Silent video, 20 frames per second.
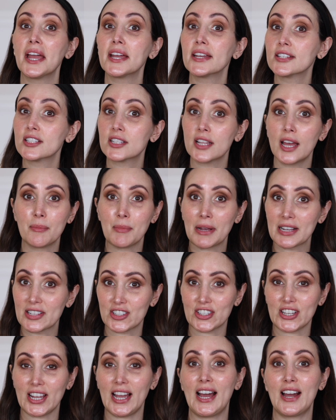is their
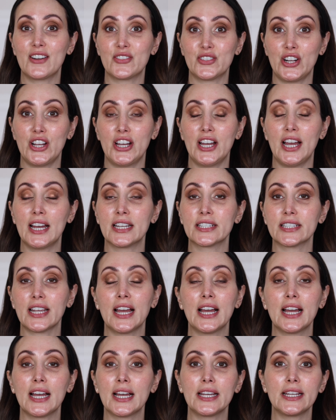mascara. And
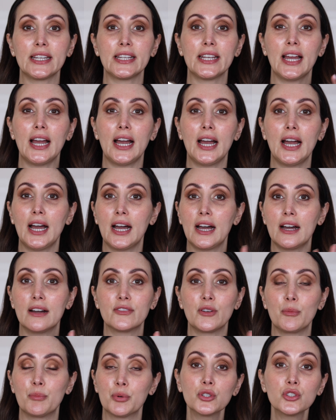I
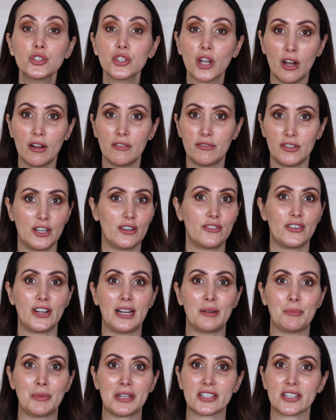have a bunch of
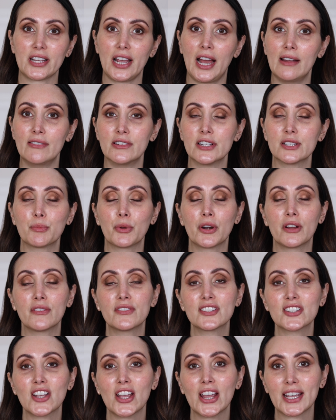L'Oreal mascaras, but
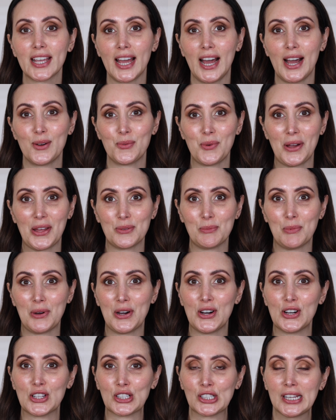obviously I can't wear them
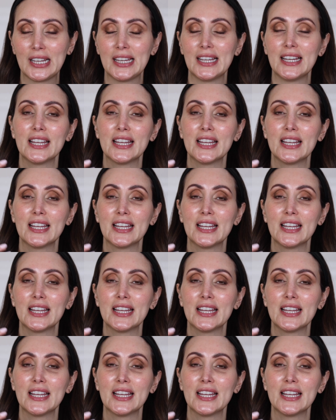all.